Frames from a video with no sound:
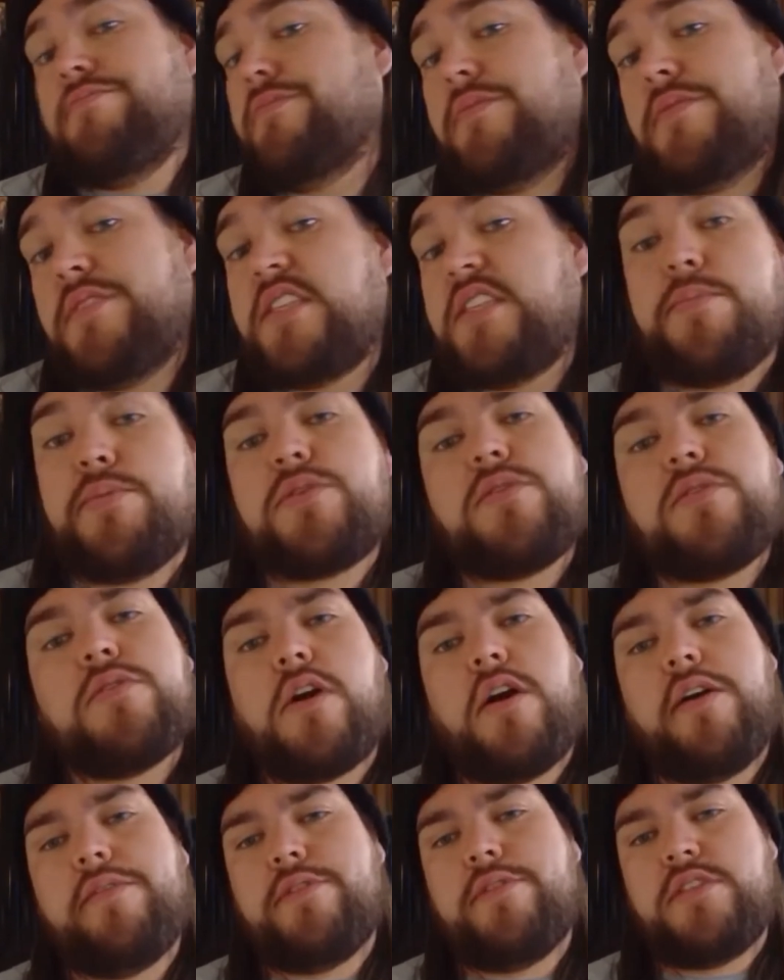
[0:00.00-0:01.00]
Typical
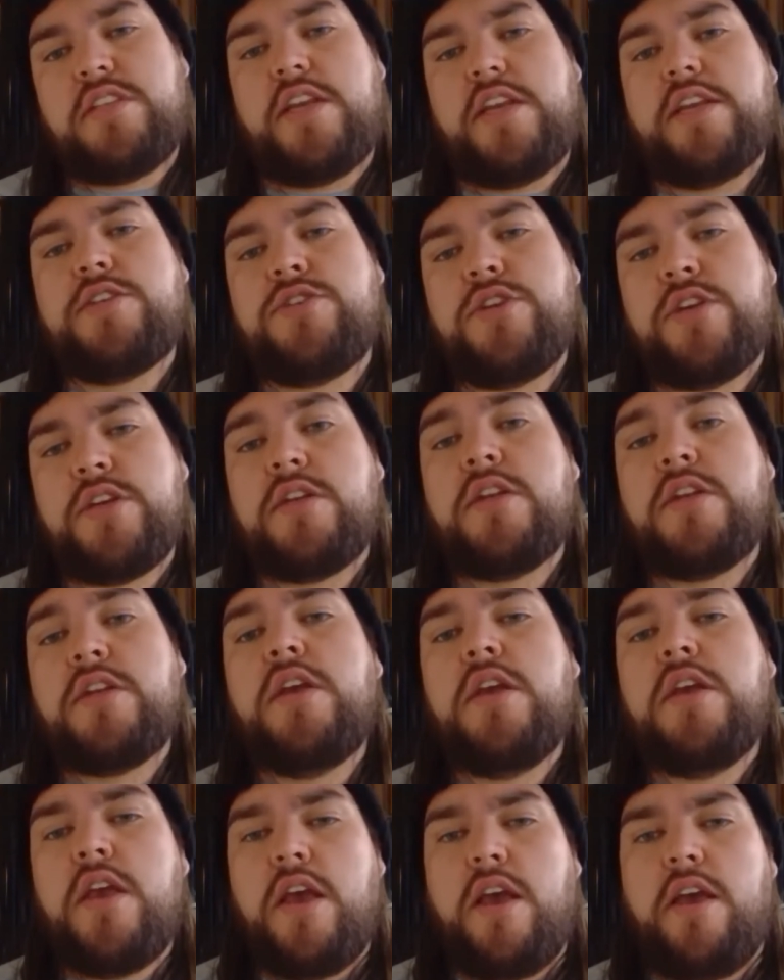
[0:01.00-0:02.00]
conversation.
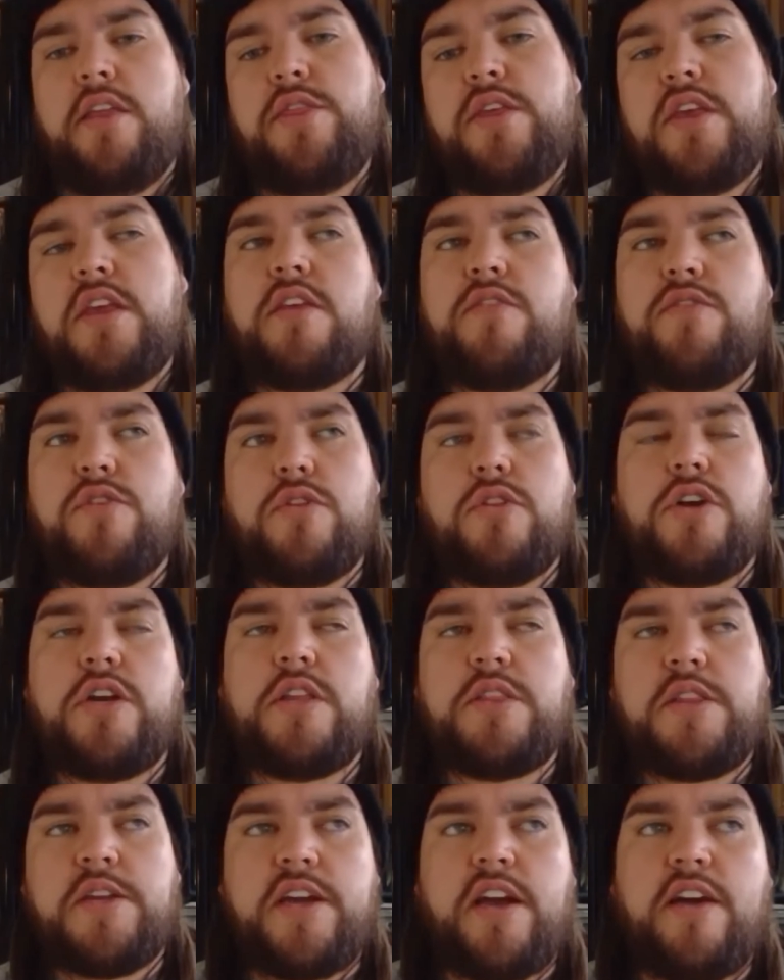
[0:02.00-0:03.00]
I think if you look
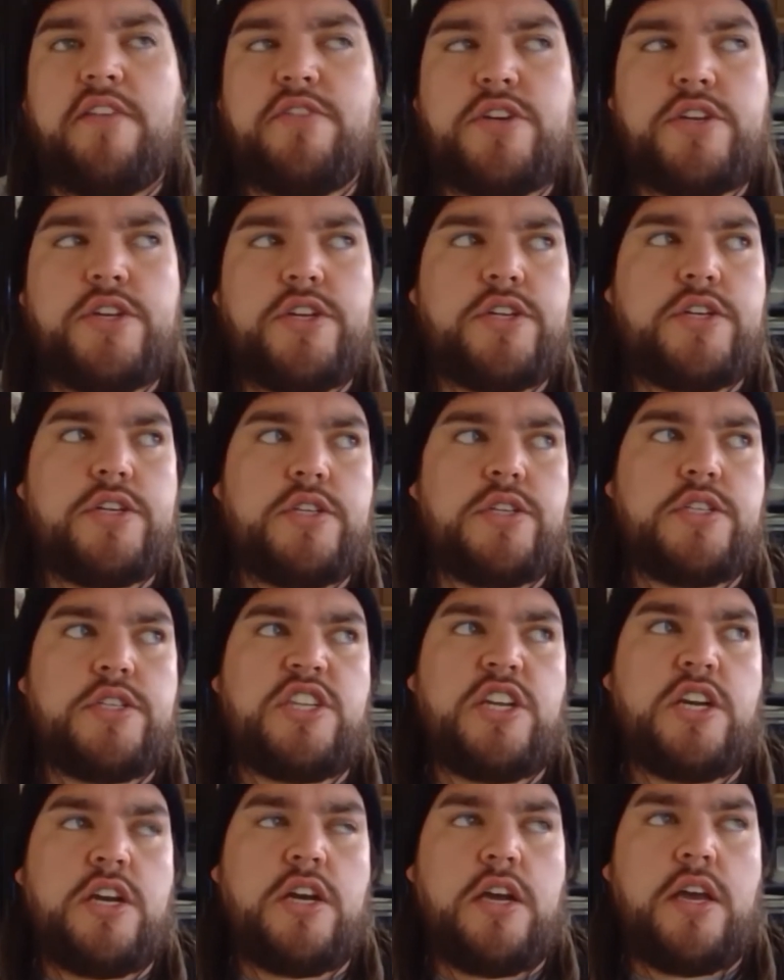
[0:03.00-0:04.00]
at the governor's
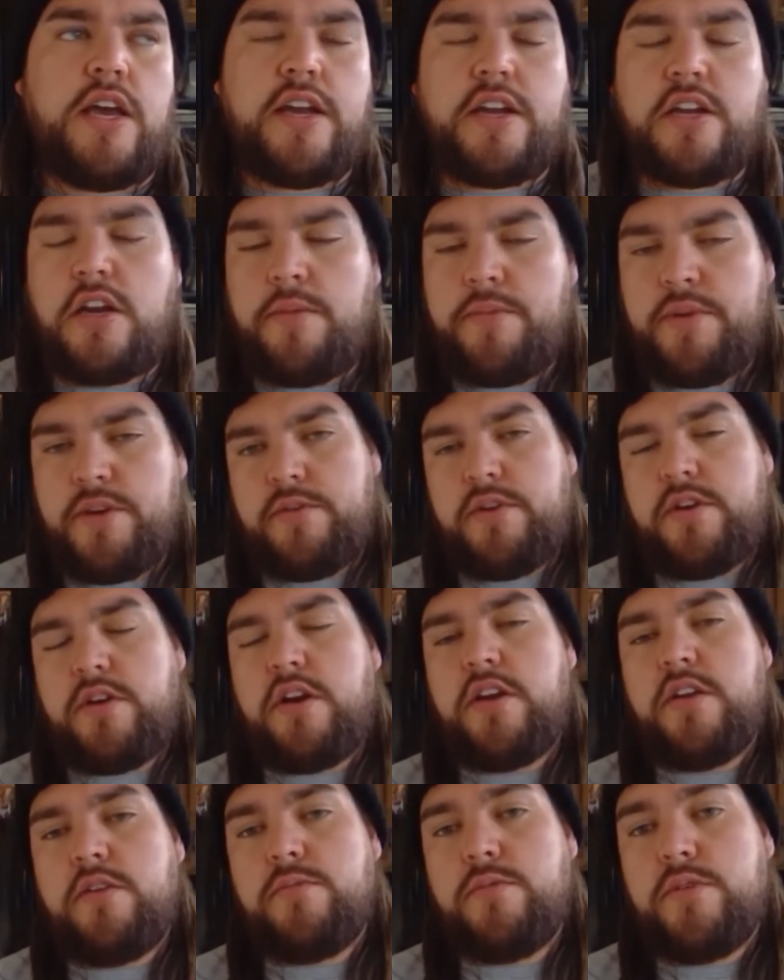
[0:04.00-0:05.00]
economic
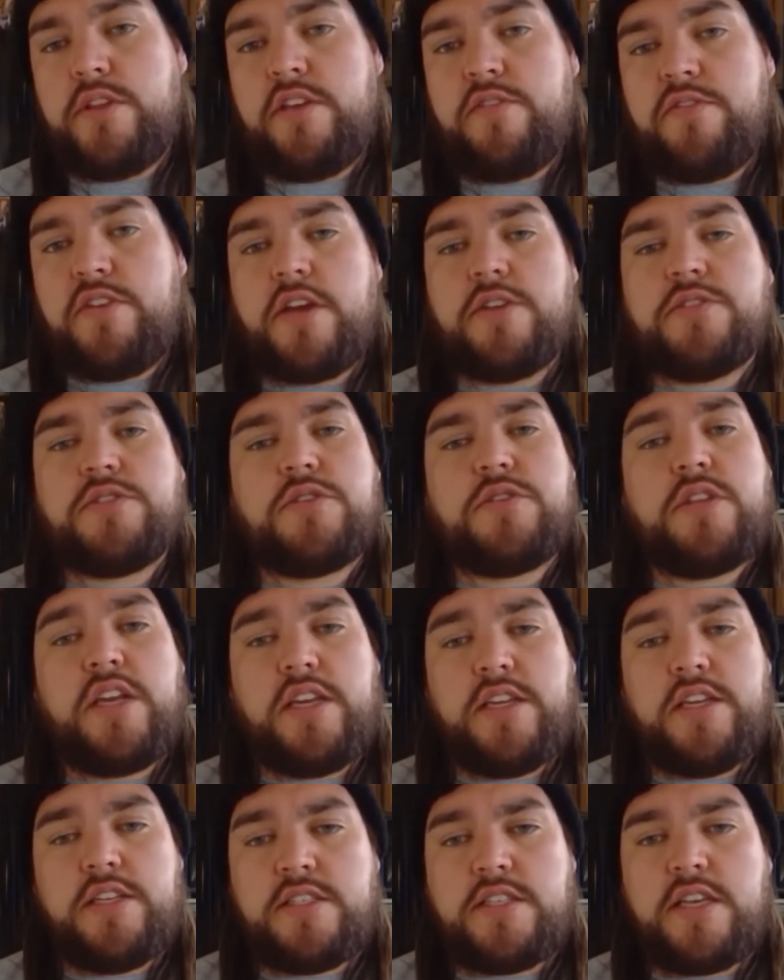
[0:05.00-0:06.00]
relief council that
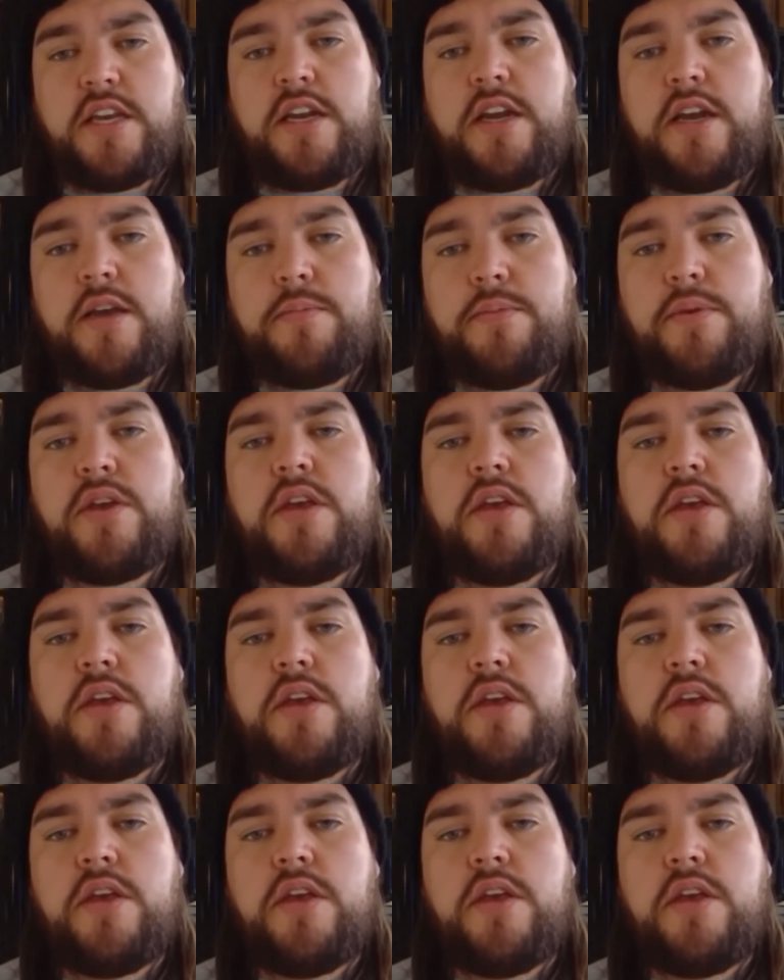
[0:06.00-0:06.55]
he set up,